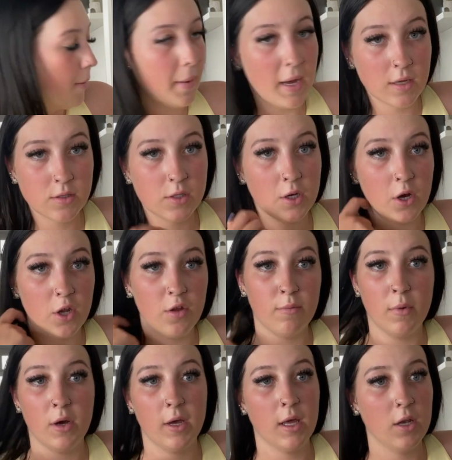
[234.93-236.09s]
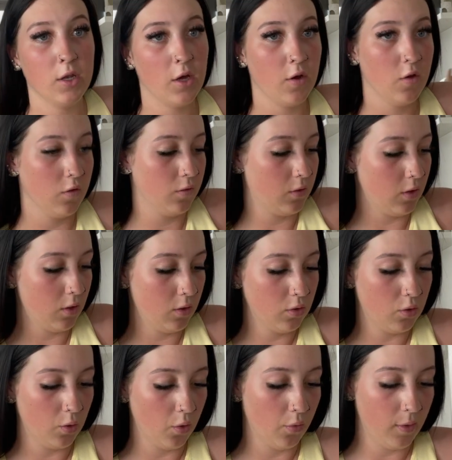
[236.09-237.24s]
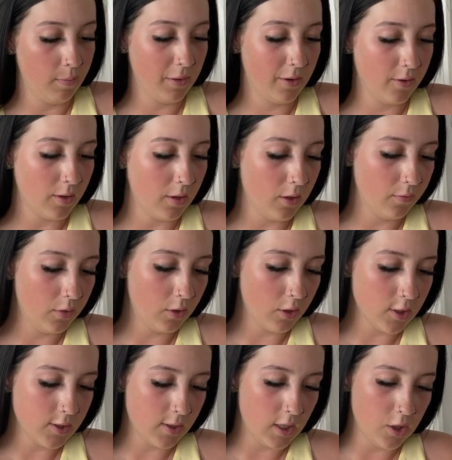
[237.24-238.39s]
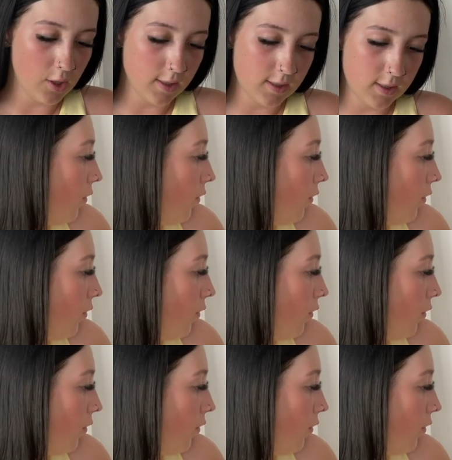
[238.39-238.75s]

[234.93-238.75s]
back to kind of my nose jewellery, because a lot of you guys are interested